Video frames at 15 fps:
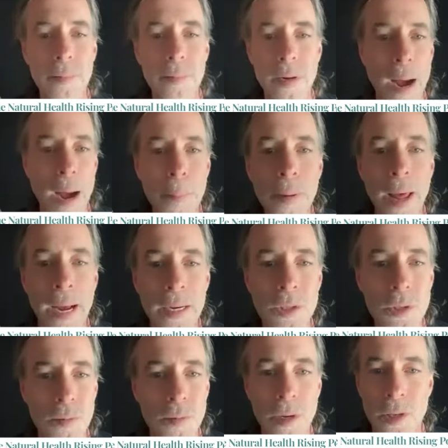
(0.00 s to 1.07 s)

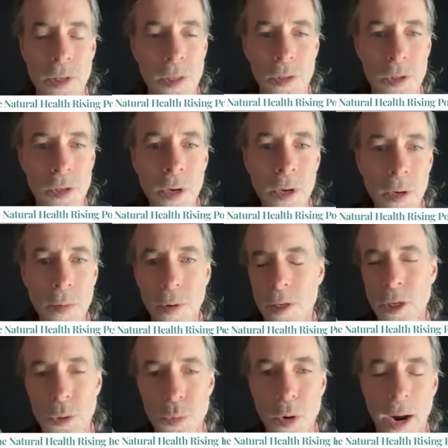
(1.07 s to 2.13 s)
complex, which is
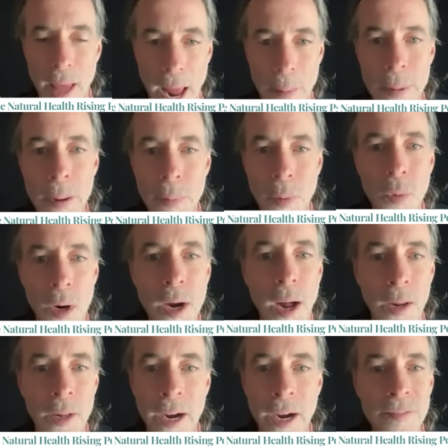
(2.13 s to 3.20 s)
what a lot of people will
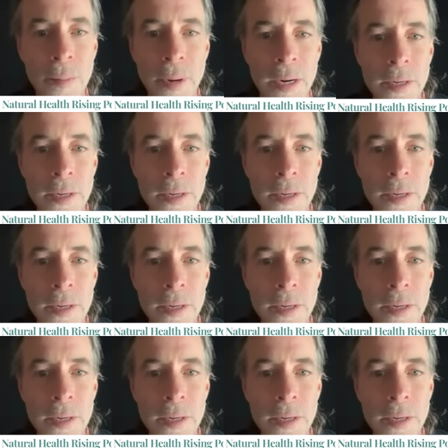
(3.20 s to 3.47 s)
call government.